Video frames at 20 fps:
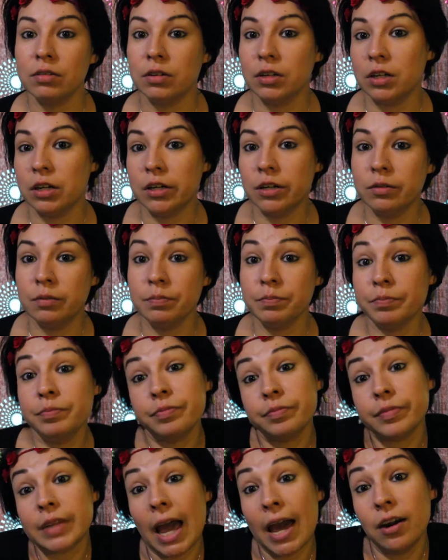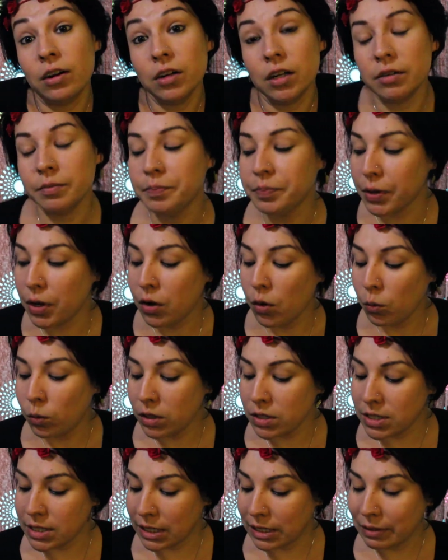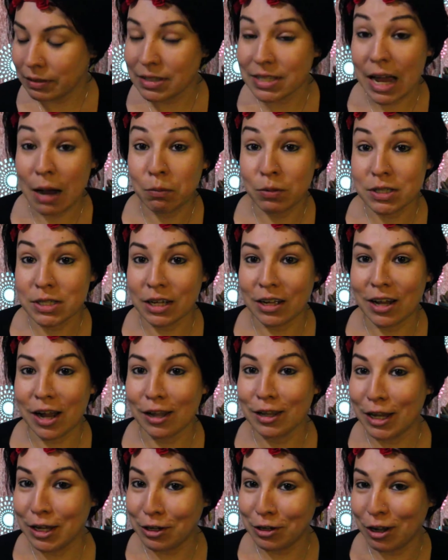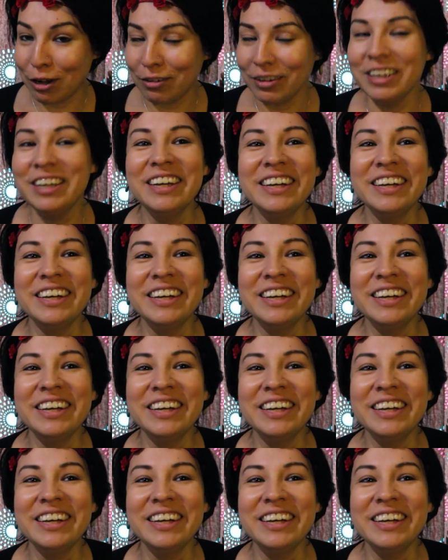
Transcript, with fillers: You know, I don't know. We'll see. Time will tell. I'll let you know.